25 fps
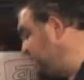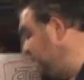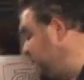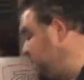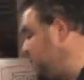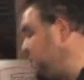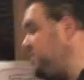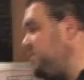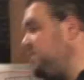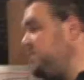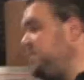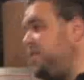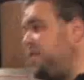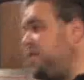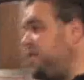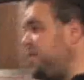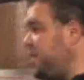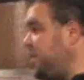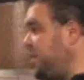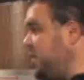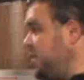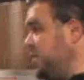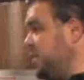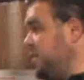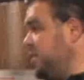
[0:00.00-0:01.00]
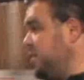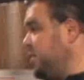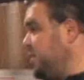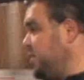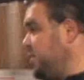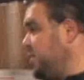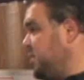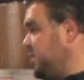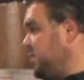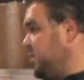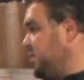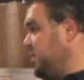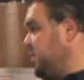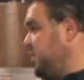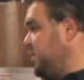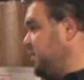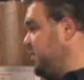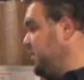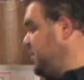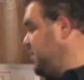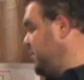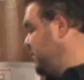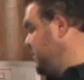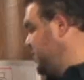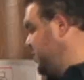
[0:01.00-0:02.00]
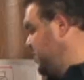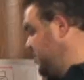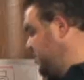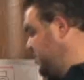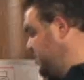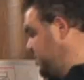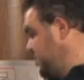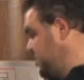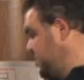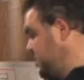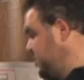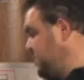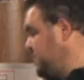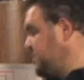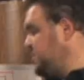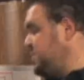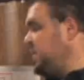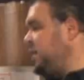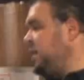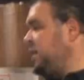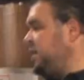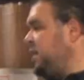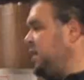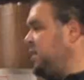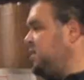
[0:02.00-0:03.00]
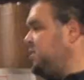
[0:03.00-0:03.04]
and that wasn't very good. Right. Sting and